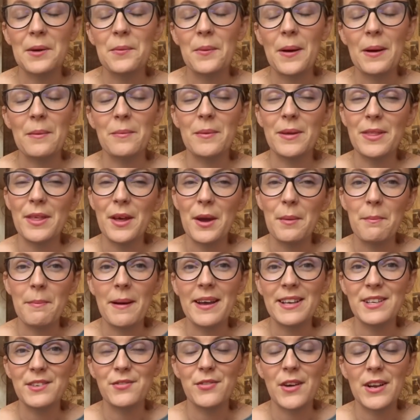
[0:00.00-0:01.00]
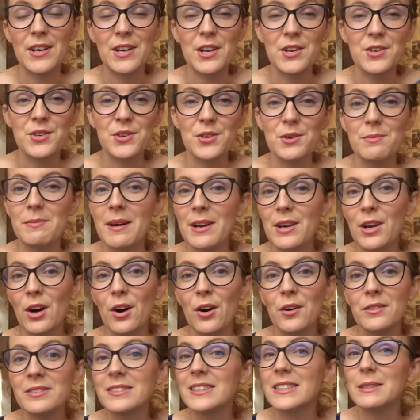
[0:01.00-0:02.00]
went with her best friend to
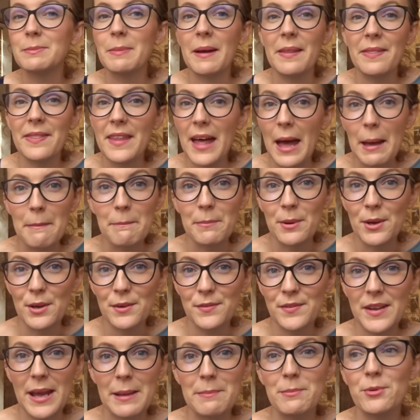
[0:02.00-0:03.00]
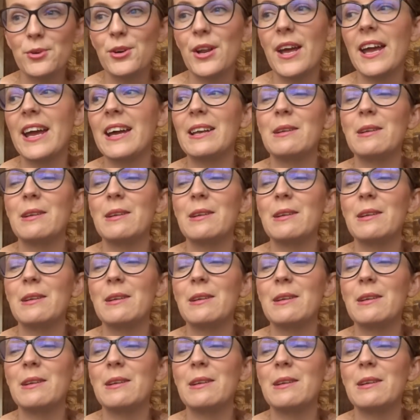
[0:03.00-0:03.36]
Meadowhall to spend their birthday money,